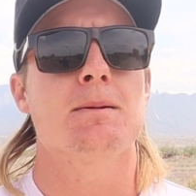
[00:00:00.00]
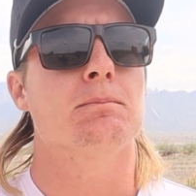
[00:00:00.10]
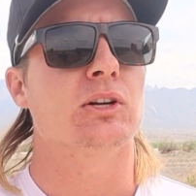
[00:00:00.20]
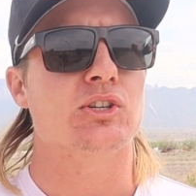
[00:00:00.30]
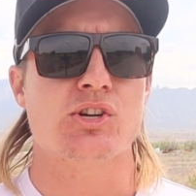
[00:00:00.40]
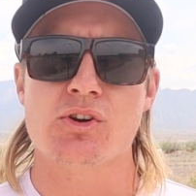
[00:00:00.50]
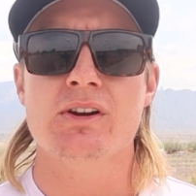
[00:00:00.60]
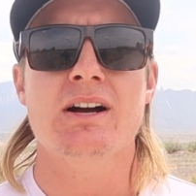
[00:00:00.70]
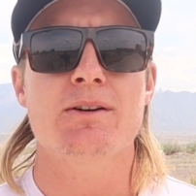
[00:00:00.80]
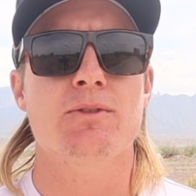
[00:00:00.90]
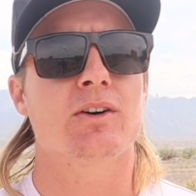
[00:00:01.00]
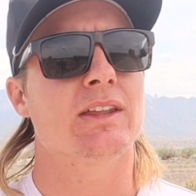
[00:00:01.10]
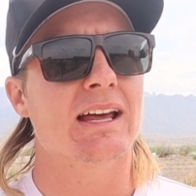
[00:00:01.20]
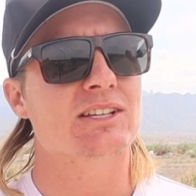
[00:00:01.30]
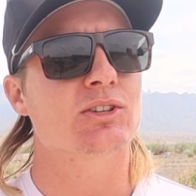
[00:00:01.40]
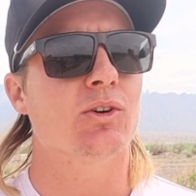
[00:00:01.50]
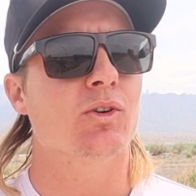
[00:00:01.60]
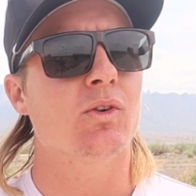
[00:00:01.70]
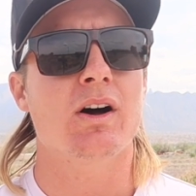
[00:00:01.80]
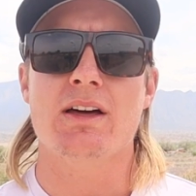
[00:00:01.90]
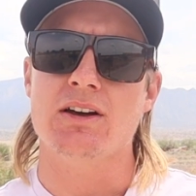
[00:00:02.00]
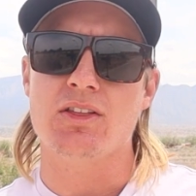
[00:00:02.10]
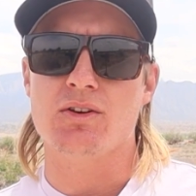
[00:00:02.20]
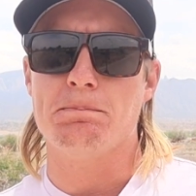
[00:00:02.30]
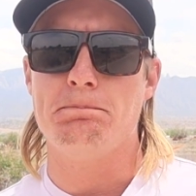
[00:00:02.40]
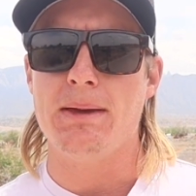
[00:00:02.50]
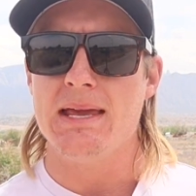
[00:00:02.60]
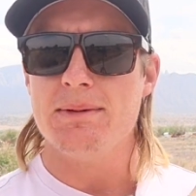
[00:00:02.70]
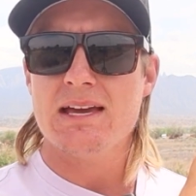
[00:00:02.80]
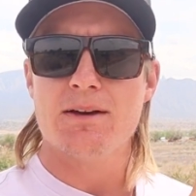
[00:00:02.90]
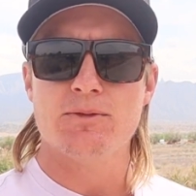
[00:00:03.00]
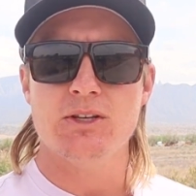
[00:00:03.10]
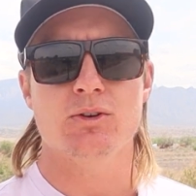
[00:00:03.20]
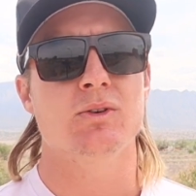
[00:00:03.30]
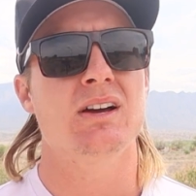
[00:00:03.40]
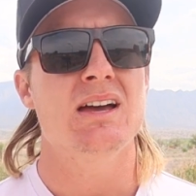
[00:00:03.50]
But sure enough, on the next hole, another PBFU.